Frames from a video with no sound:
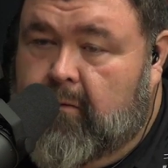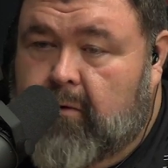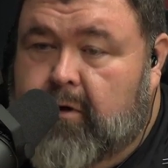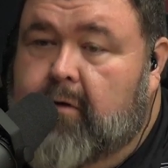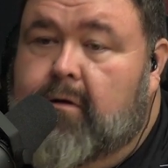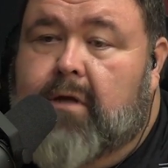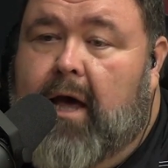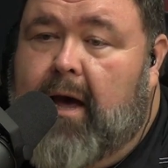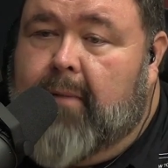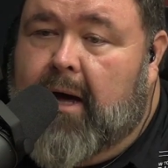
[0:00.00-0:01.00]
Reduce
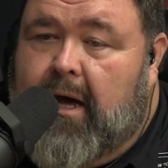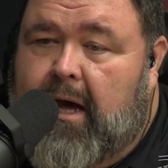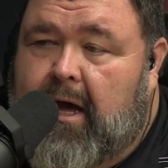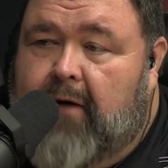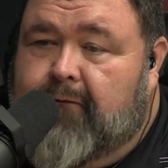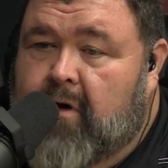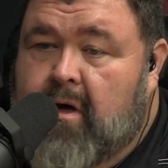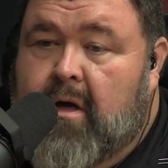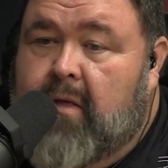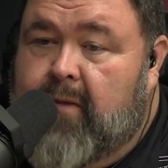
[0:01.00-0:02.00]
that by half
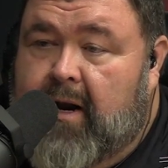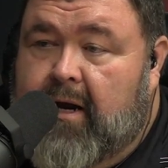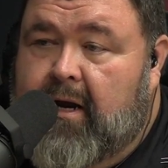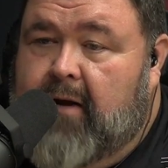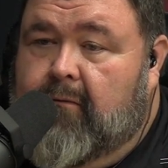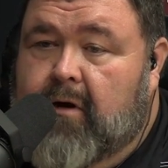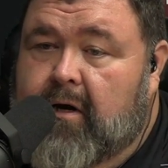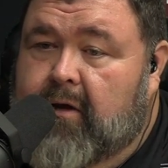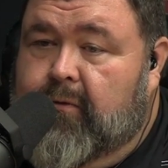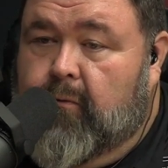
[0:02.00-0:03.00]
then I hit it
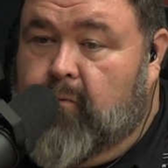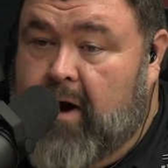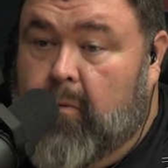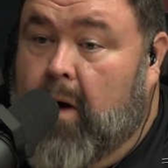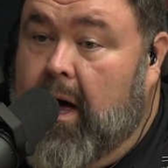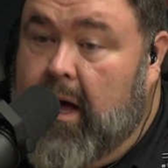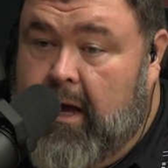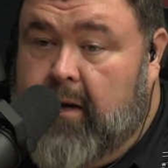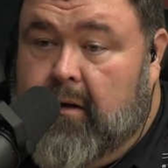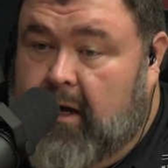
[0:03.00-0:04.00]
with red
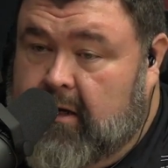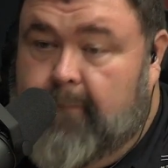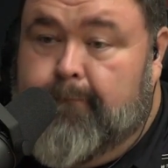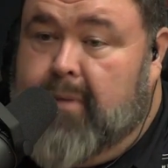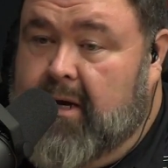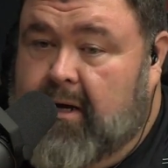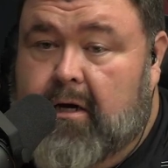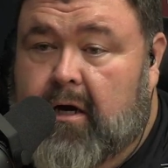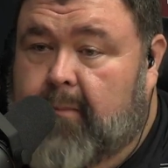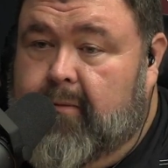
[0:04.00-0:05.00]
wine, like a big
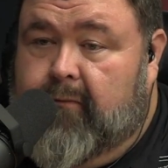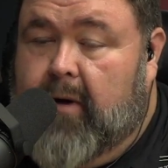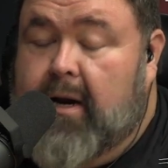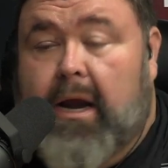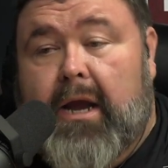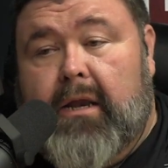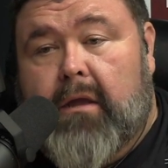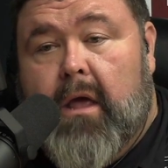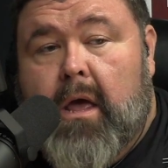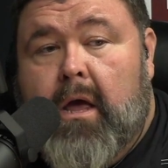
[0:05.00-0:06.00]
cup of, and,
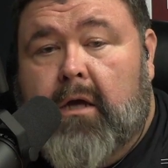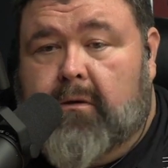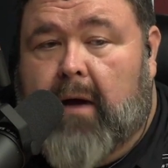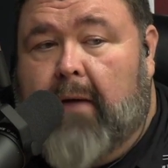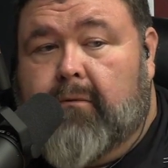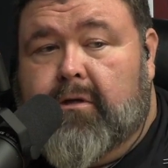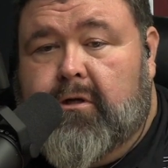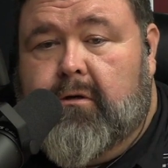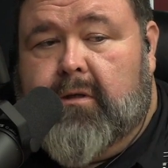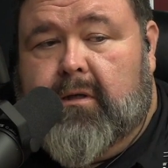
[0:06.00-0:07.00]
and so I was
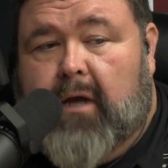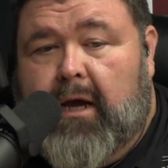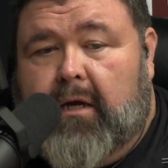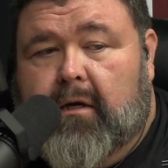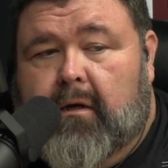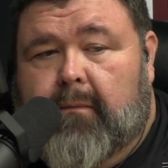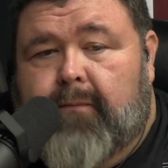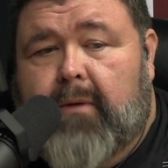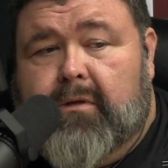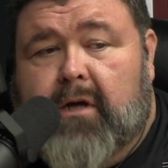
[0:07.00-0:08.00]
using like, a, uh,
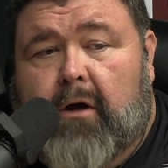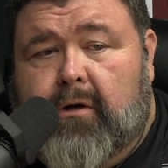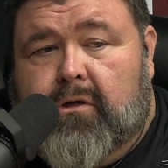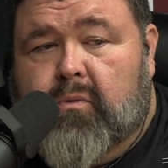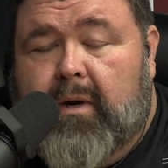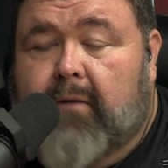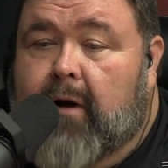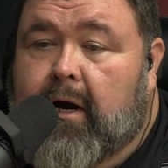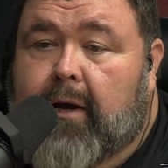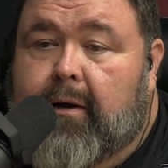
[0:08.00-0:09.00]
it was called a sweet
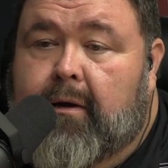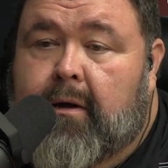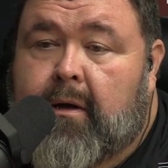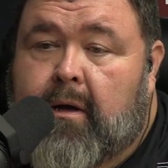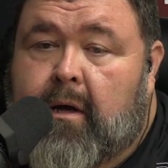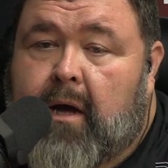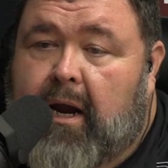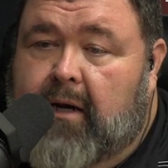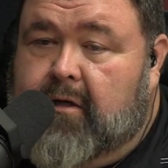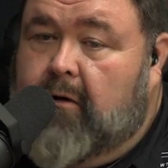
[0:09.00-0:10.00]
red. Mm-hmm.
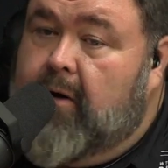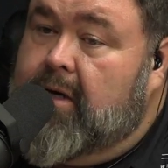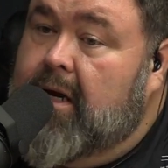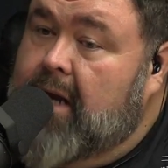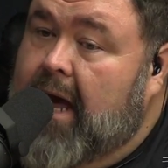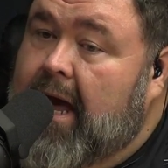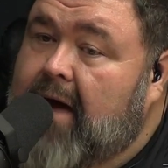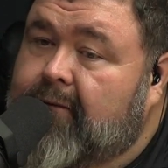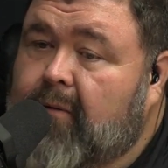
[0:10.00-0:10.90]
And so it did have.